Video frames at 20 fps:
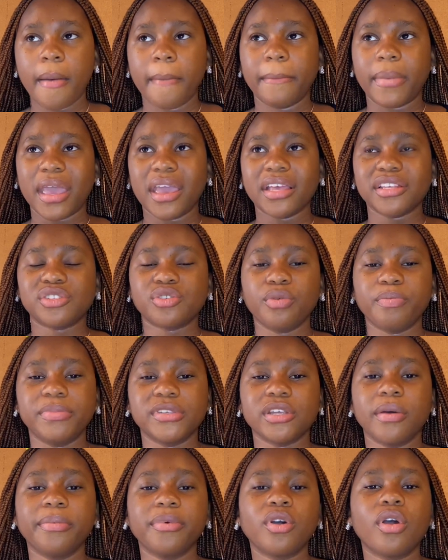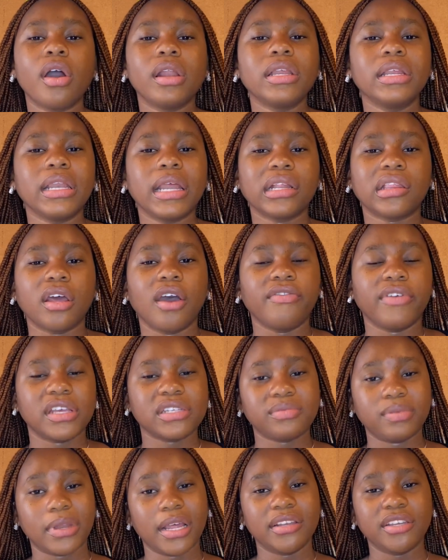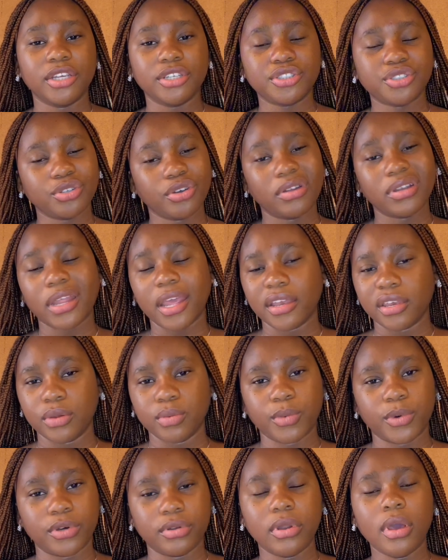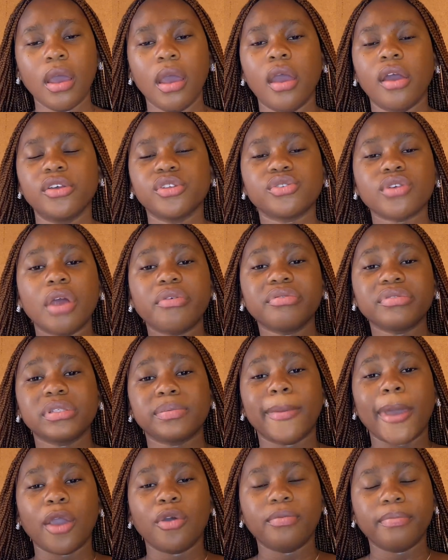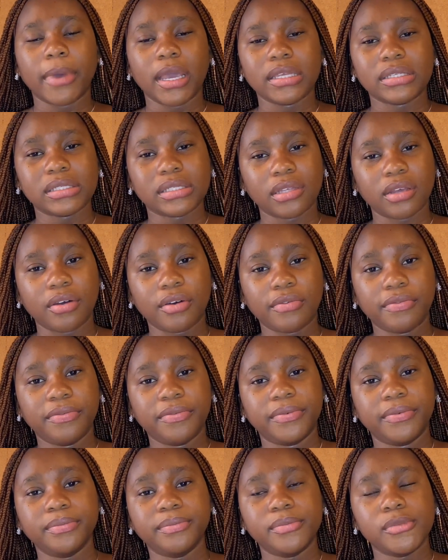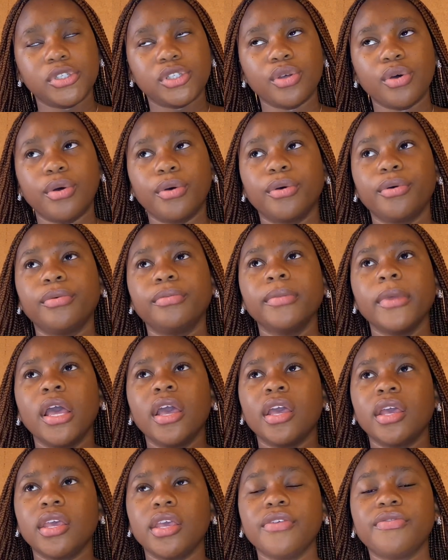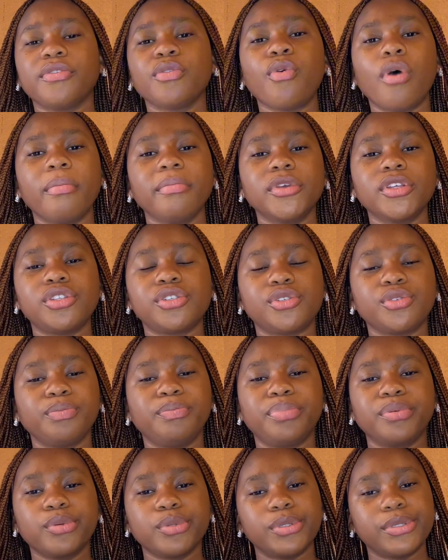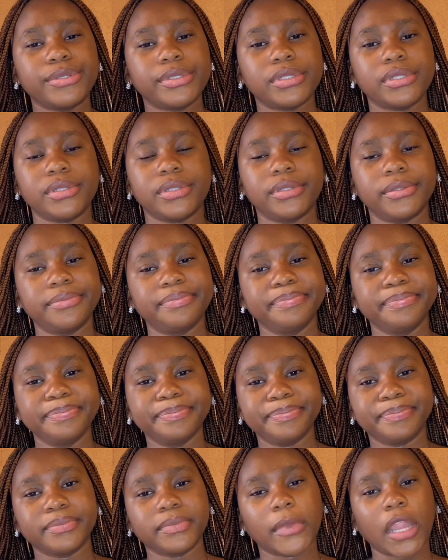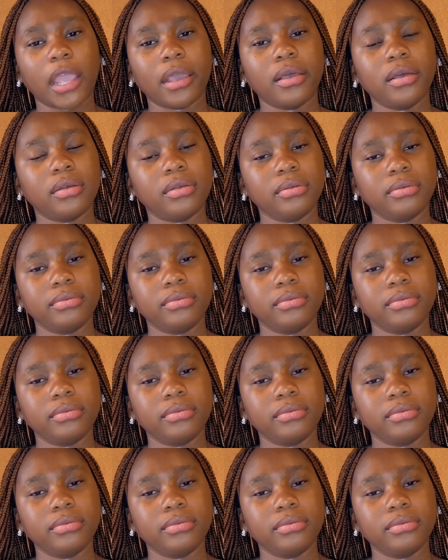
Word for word: my sop some people call it letter of explanation anyone so i wrote my own myself so if you want me to put like